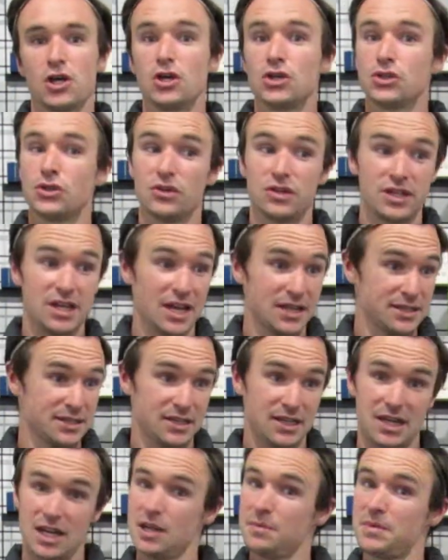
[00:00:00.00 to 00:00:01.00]
So
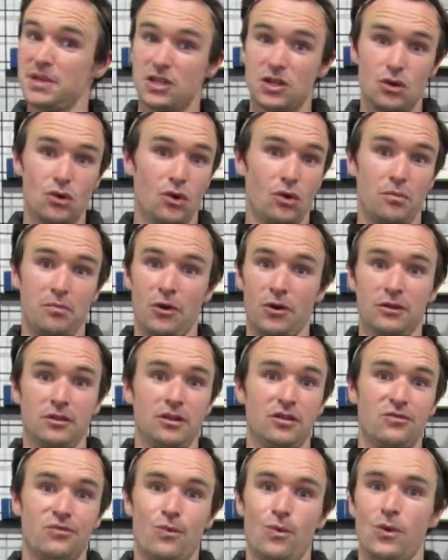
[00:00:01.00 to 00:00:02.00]
yes, keeping your bottle
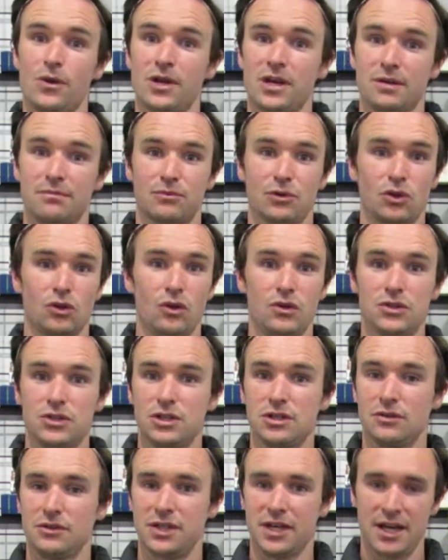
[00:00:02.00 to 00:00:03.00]
of water close to
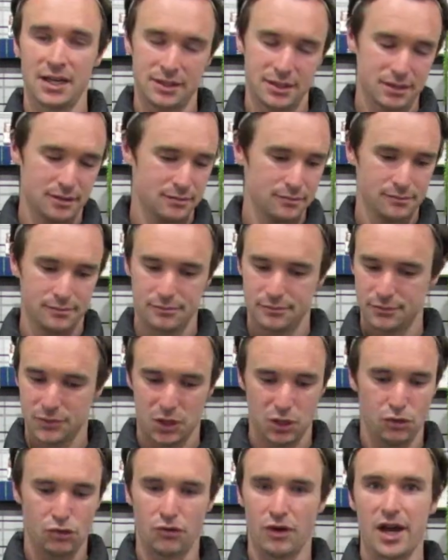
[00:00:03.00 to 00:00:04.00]
your desk,
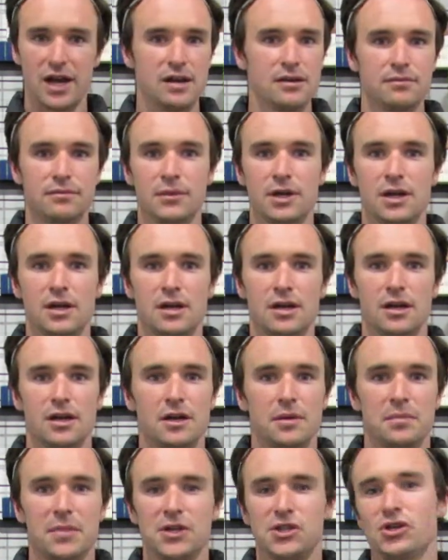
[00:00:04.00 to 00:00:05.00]
great.
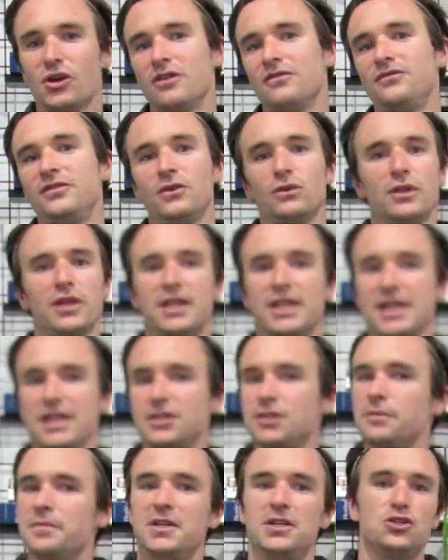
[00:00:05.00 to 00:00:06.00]
But don't feel the need
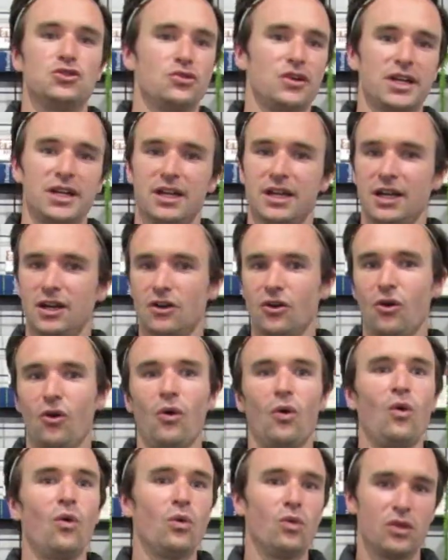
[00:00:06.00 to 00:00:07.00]
to be drinking
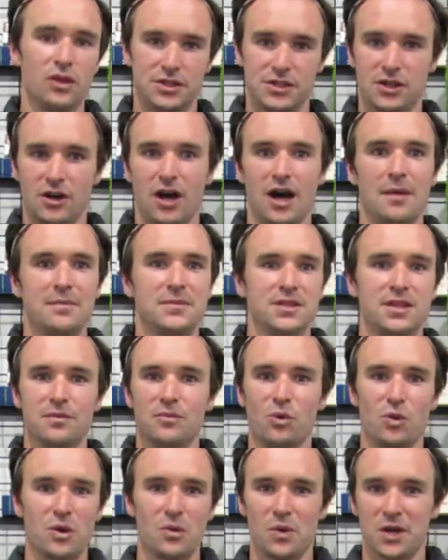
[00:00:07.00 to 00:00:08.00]
all the time to the
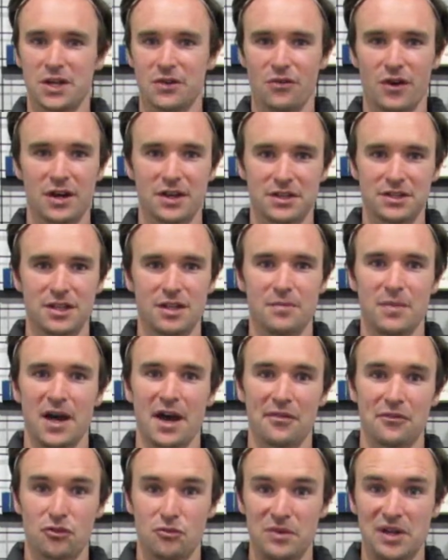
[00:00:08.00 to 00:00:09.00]
point where you're running to the
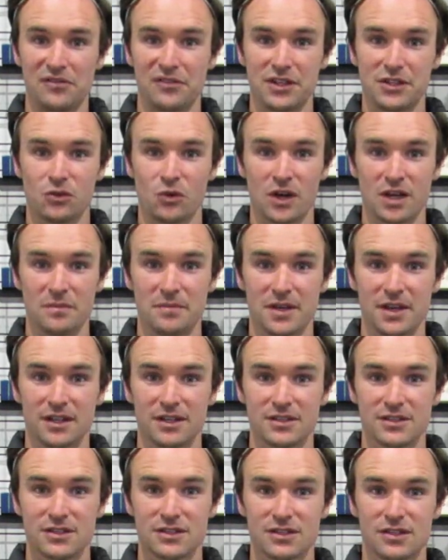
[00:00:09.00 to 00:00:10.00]
bathroom every 20
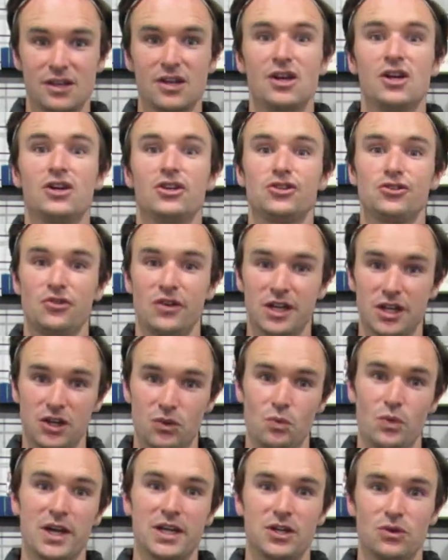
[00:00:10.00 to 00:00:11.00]
minutes. Drink
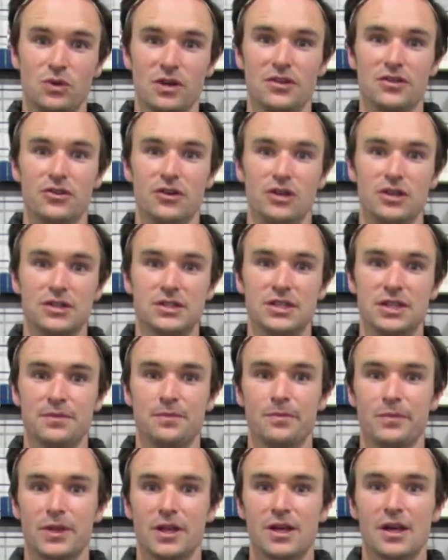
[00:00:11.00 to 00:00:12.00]
when you are thirsty.
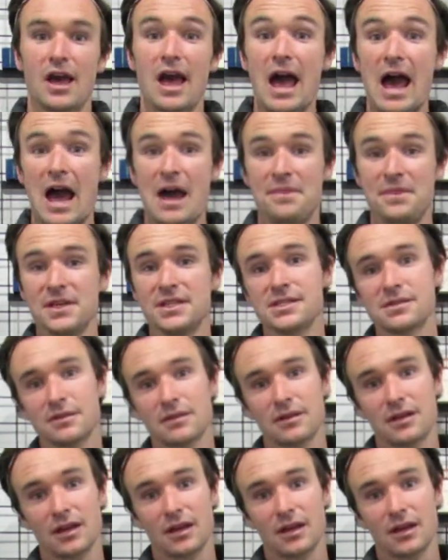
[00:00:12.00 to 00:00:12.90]
And this